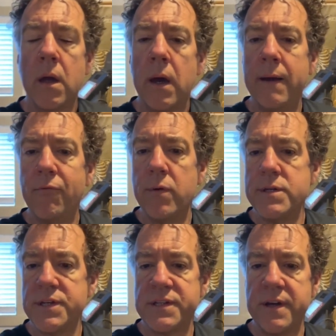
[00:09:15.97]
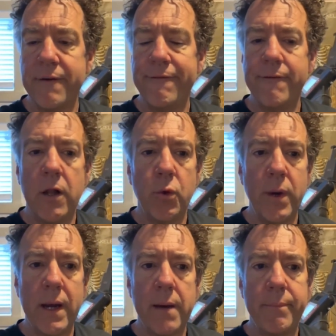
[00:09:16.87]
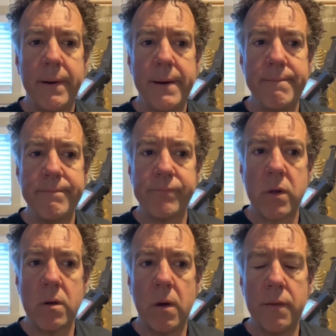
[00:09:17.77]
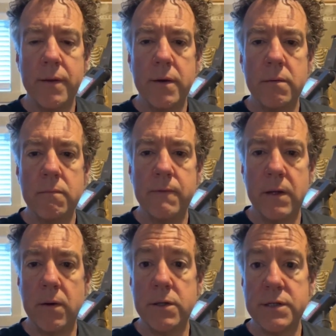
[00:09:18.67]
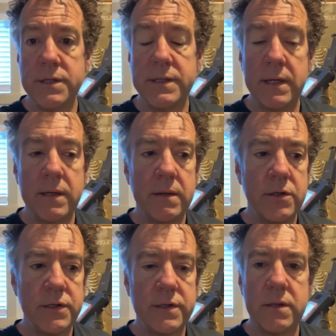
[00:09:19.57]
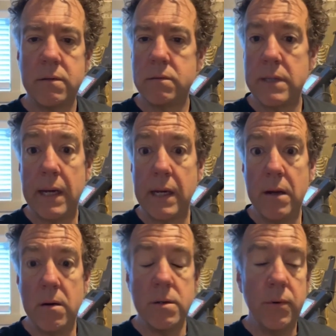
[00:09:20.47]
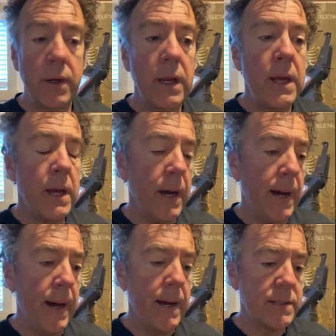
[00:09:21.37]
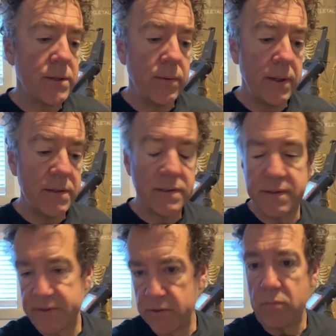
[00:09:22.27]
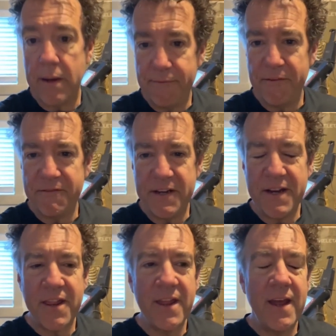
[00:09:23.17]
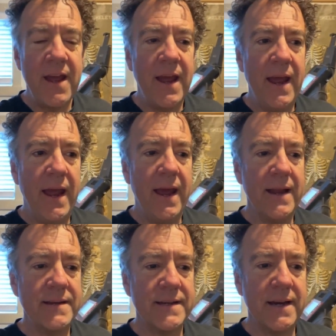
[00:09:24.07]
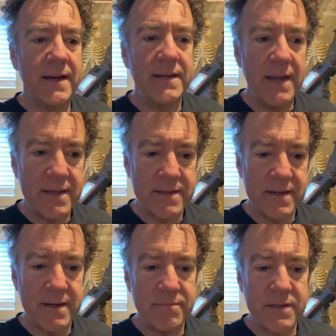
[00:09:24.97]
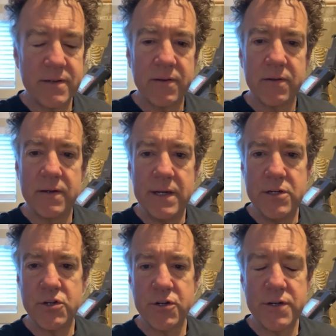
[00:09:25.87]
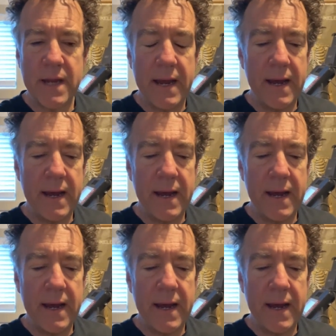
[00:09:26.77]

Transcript: Hi everyone, just following up on the video I just did, just tacking onto it. So it is still May 15th, and yes, I am still injured.